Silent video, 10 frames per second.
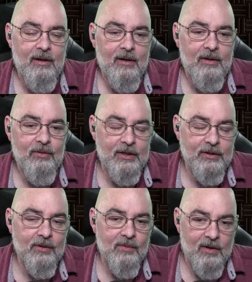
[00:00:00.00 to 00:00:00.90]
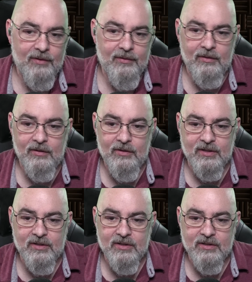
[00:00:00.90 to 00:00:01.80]
Then there were other
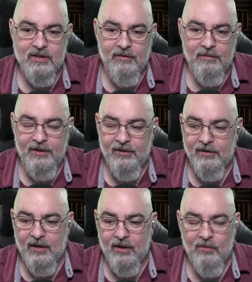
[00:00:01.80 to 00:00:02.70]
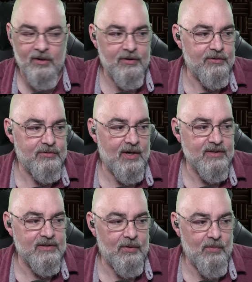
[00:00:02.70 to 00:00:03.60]
usages of compelling that I wanted to
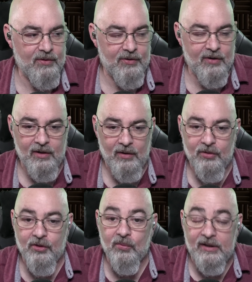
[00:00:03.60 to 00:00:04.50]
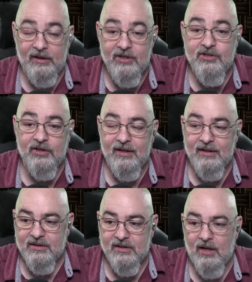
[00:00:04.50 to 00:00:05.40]
address, like whether or not the religion
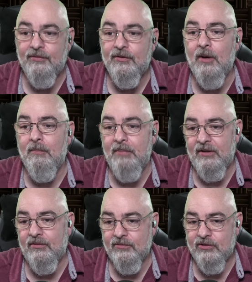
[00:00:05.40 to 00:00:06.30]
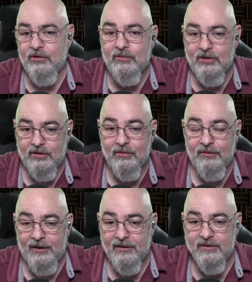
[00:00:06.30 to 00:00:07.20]
itself compels you to do
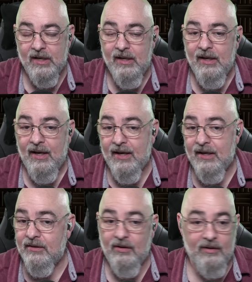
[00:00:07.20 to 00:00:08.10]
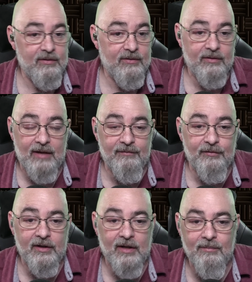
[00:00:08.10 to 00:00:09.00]
things. And on that
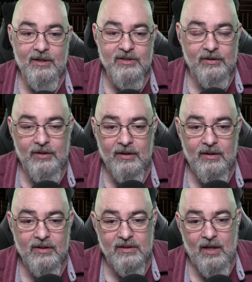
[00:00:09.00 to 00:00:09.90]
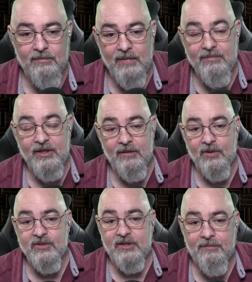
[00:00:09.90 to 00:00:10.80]
footing, I mentioned that Islam may be the
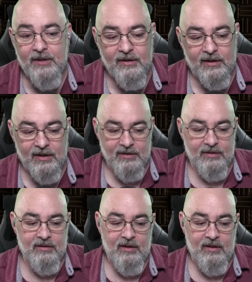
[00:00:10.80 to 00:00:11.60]
most compelling in